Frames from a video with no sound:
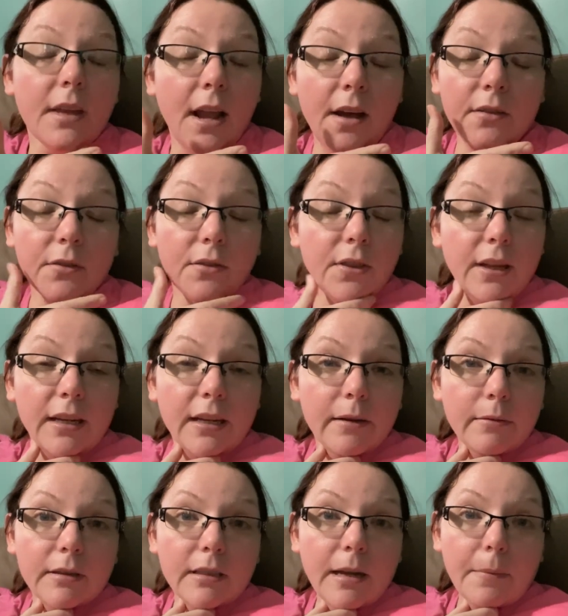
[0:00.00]
I don't think
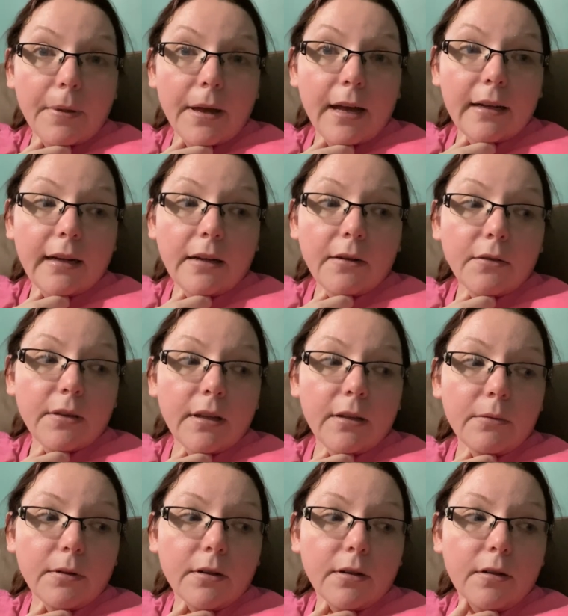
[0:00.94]
it was that bad. I don't
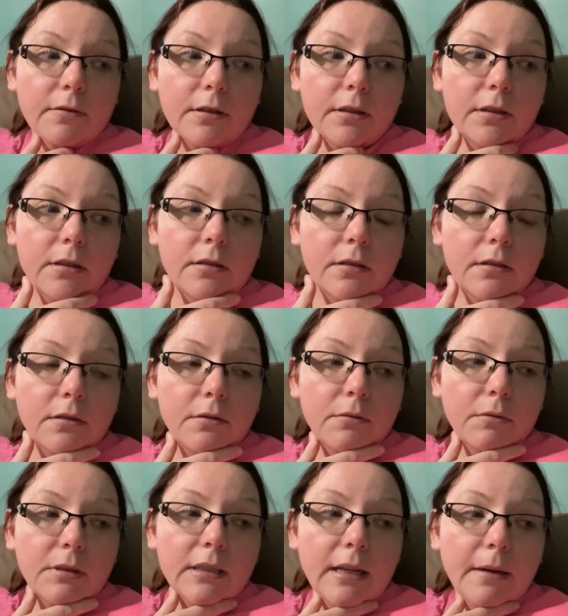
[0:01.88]
think recovery
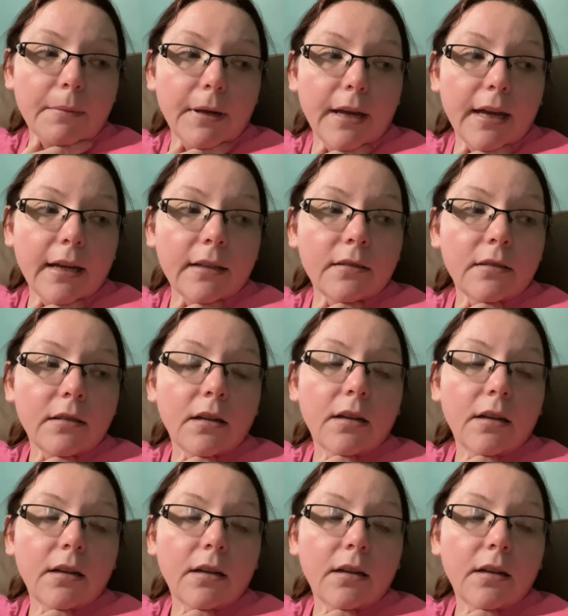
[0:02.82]
was that bad.